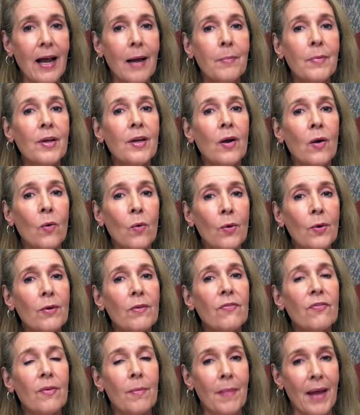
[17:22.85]
I'm gonna order
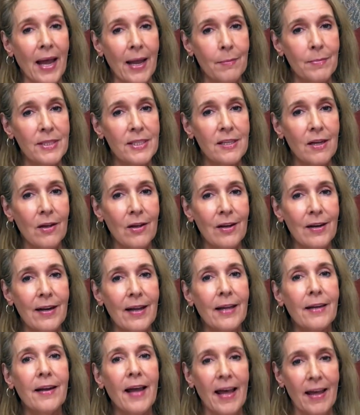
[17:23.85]
from Amazon
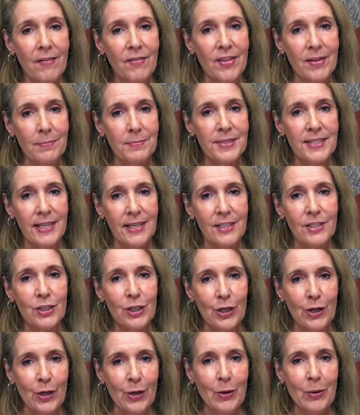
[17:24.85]
and have them sent to
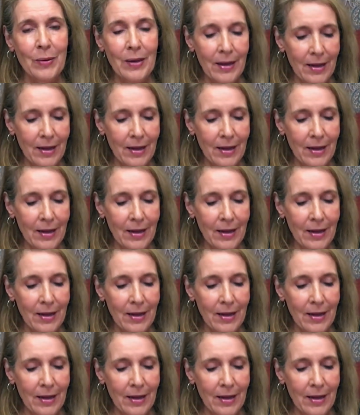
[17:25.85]
you.